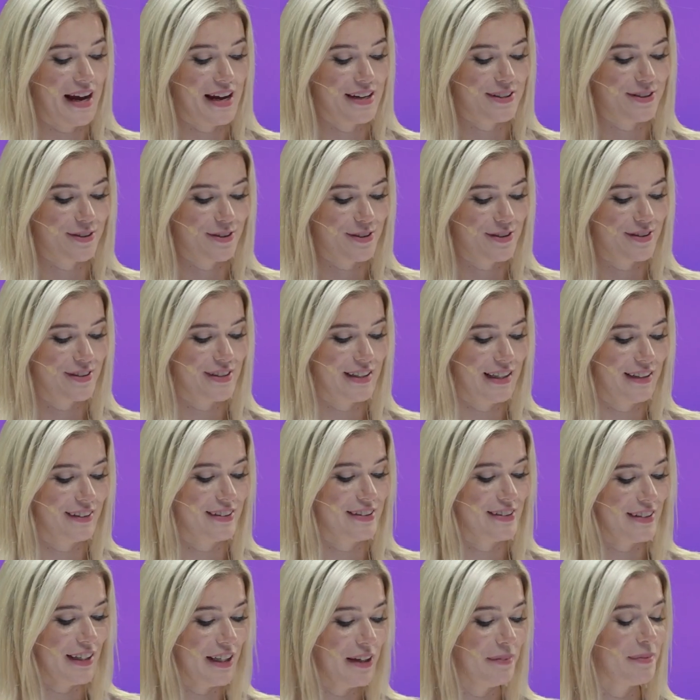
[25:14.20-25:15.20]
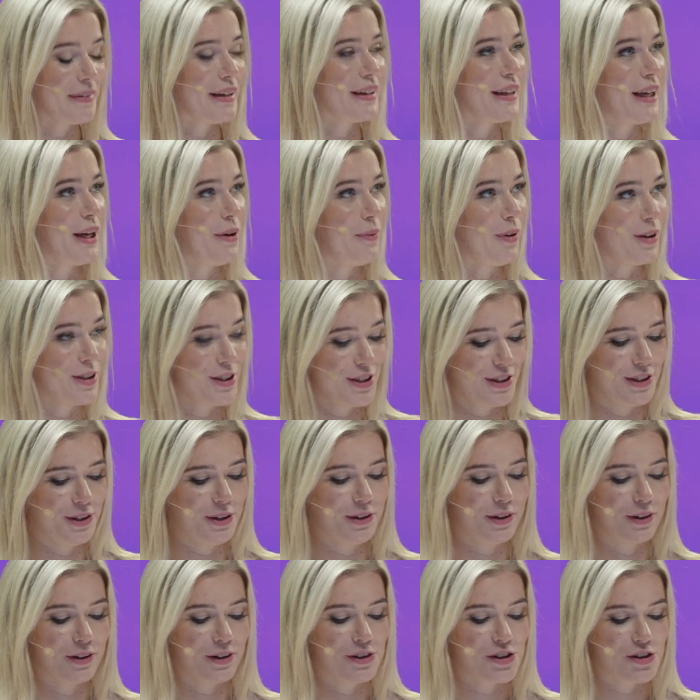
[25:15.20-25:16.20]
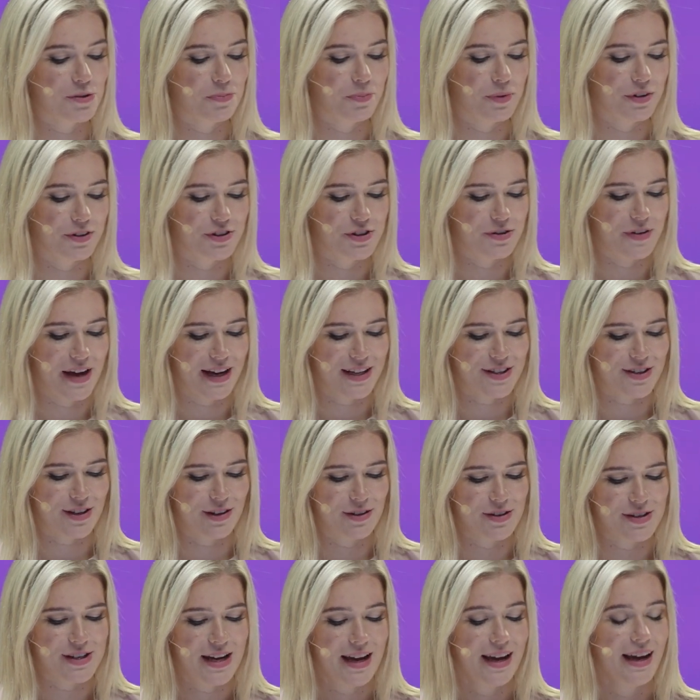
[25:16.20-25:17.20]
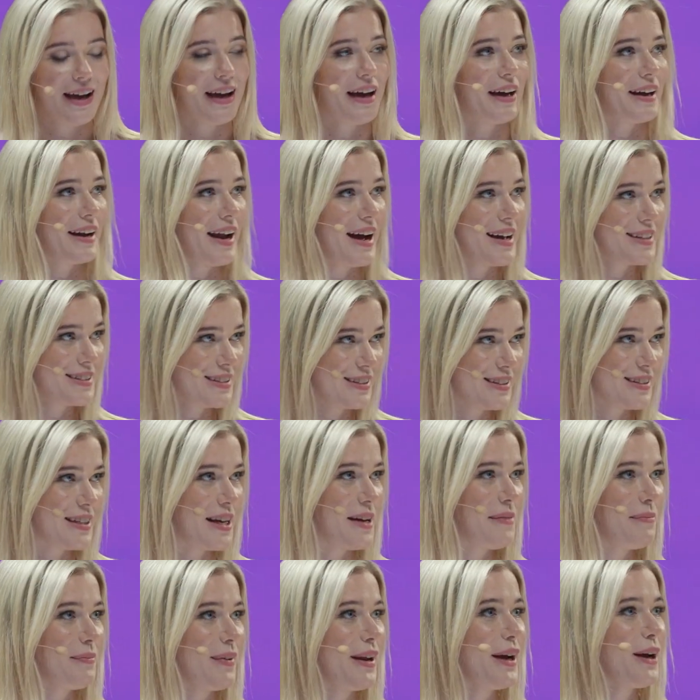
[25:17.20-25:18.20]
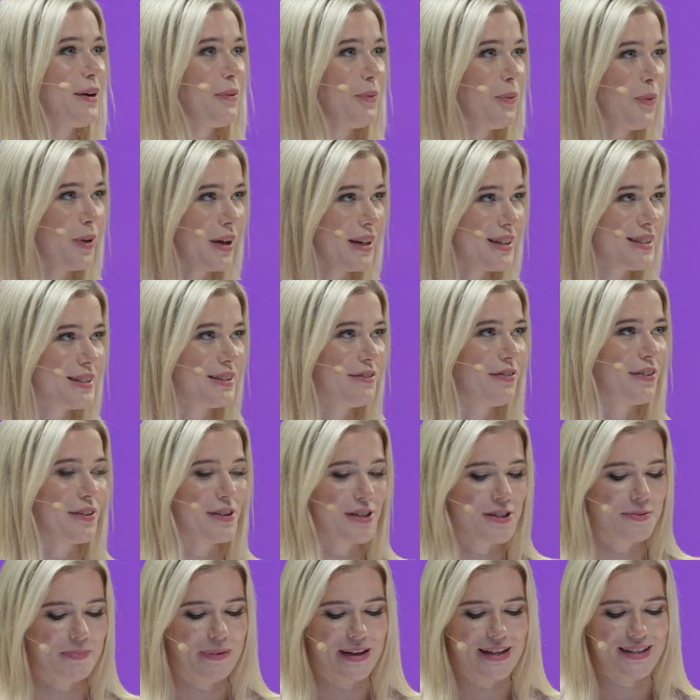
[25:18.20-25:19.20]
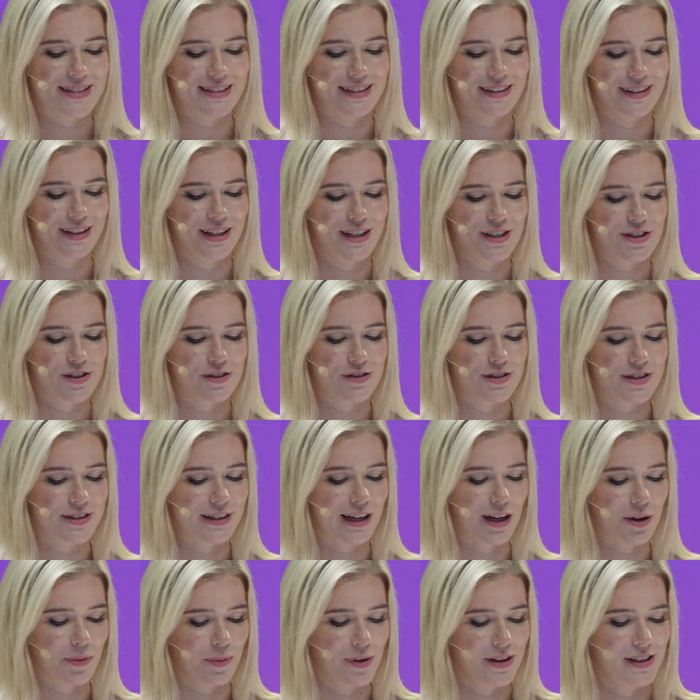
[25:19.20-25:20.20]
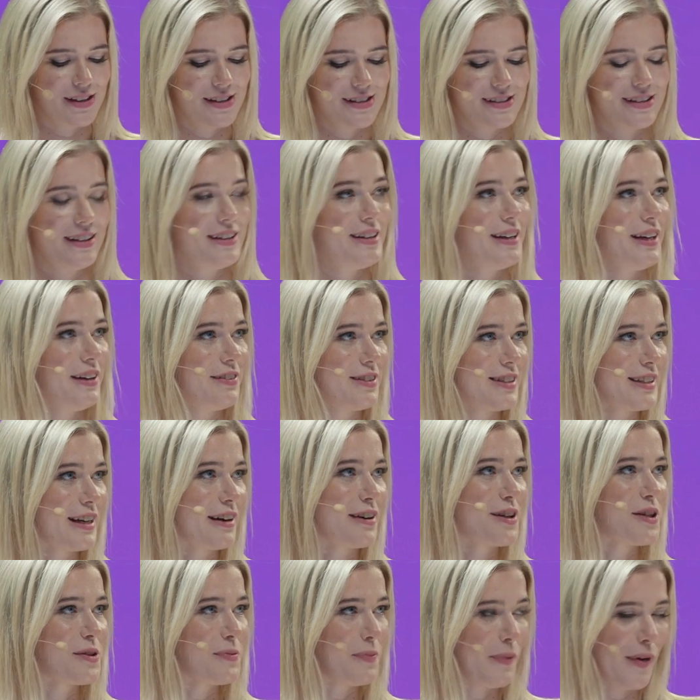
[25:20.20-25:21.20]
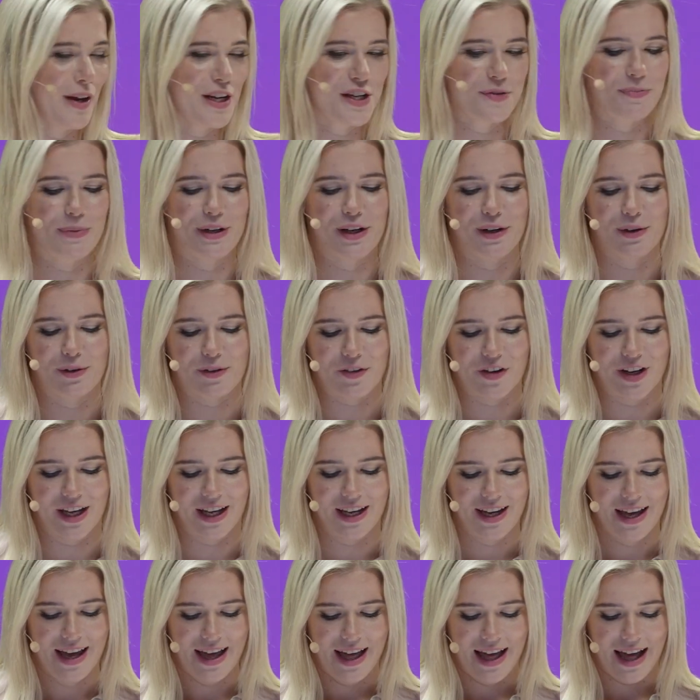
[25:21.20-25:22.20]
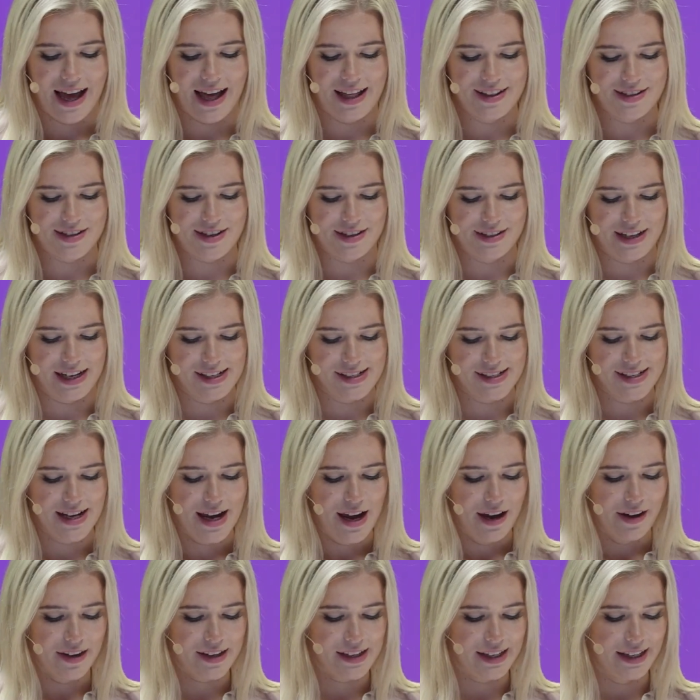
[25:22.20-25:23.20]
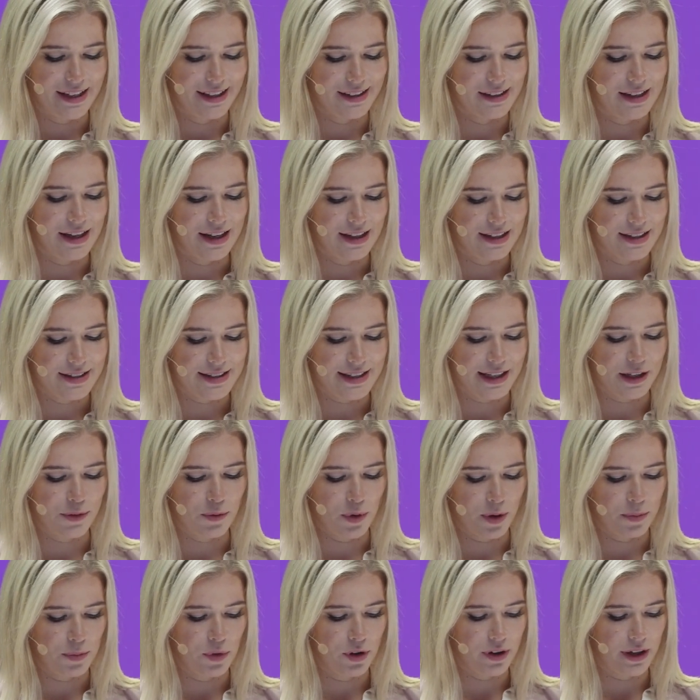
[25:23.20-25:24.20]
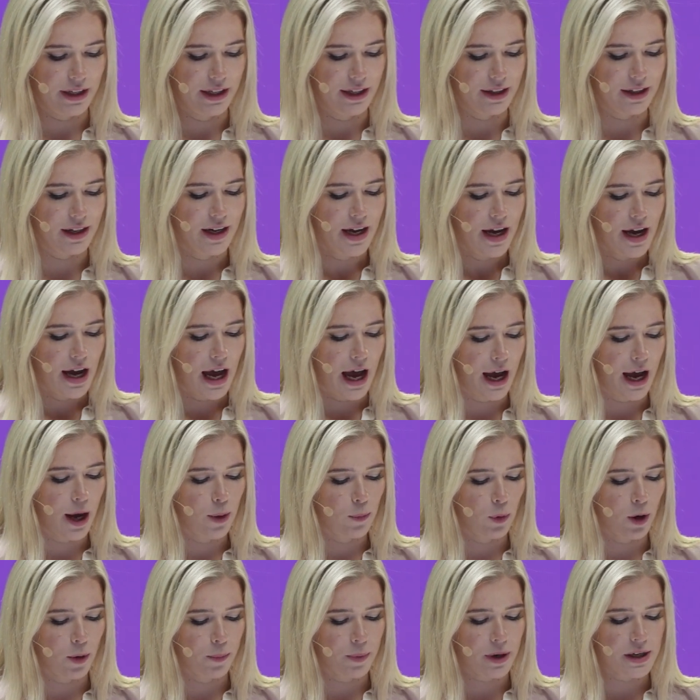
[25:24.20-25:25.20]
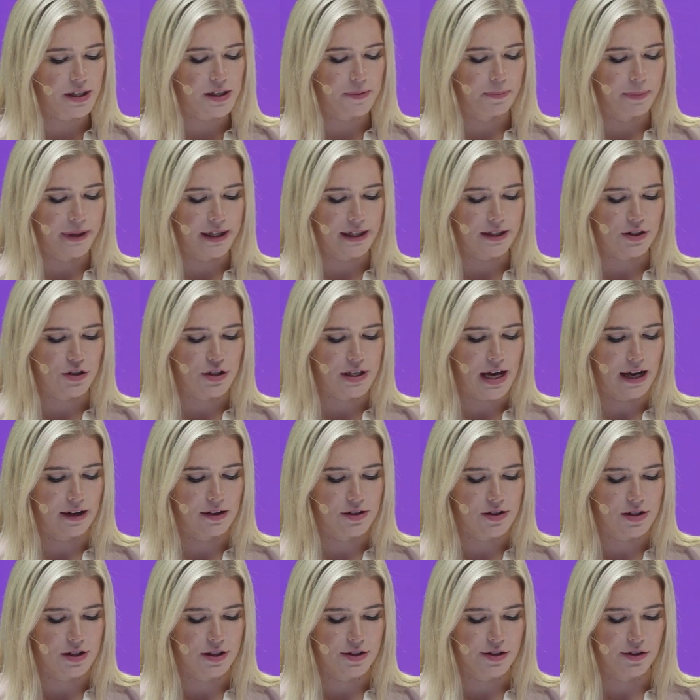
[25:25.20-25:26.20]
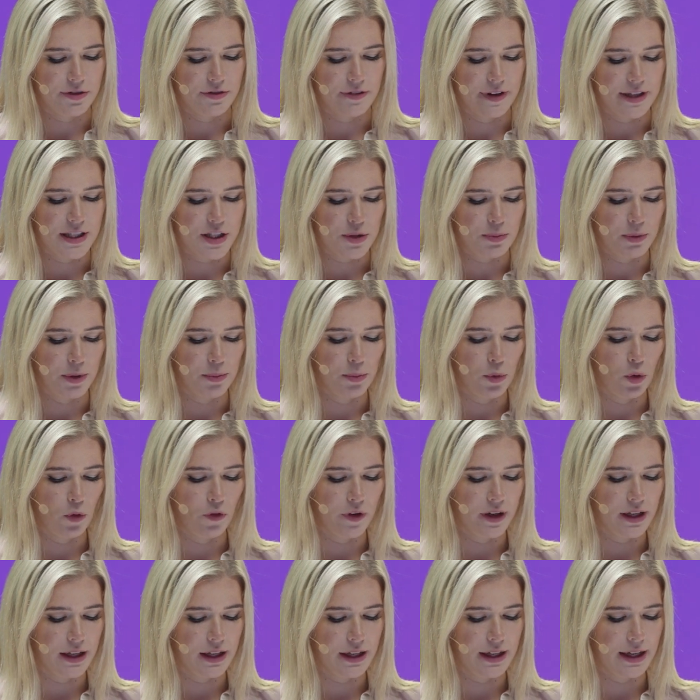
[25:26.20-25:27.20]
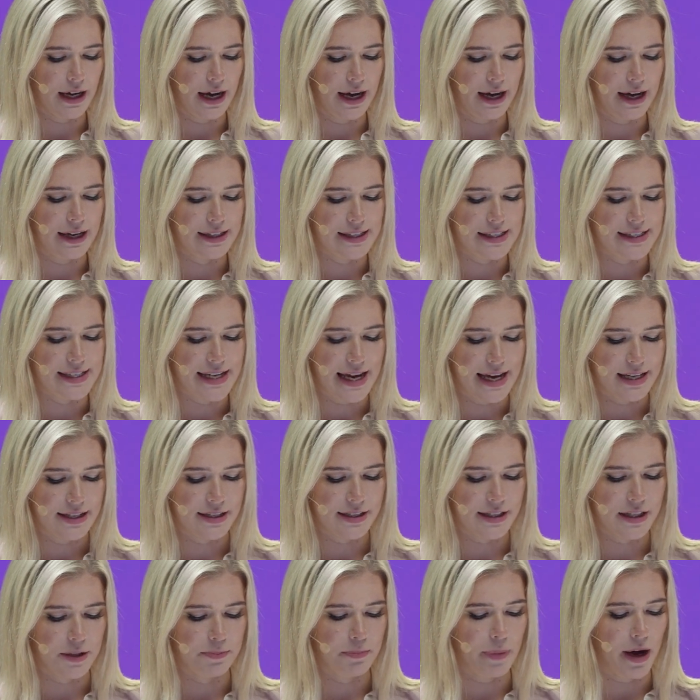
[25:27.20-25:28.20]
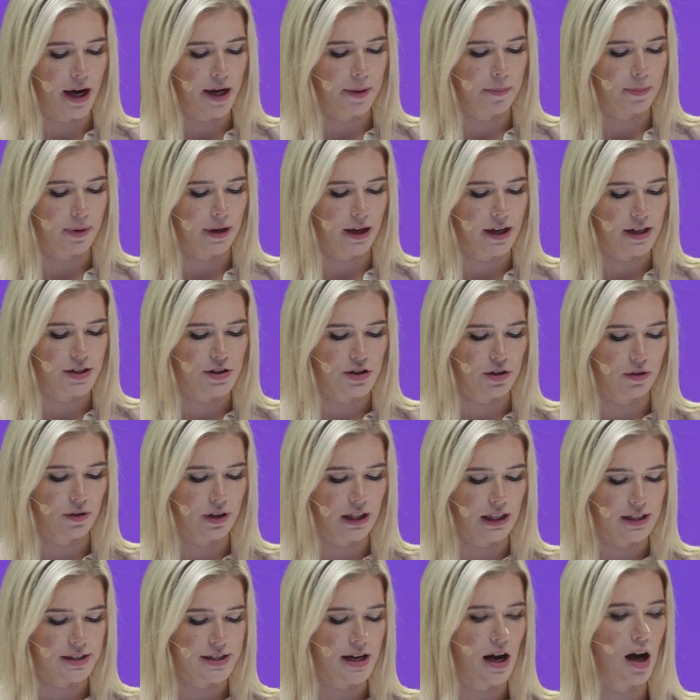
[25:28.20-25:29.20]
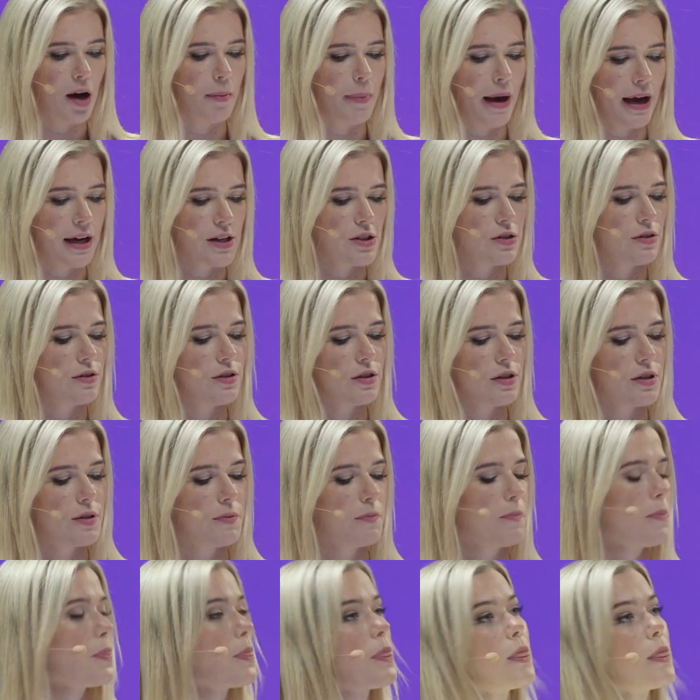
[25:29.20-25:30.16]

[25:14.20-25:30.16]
has also said the same, that he wants to contribute to X-Road, and asked the same, like, what is the first place that he should start with, and if there is wage, but he already answered that. Okay, let's take one more here. What were the biggest challenges you faced when moving the testing pipeline to GitHub Actions?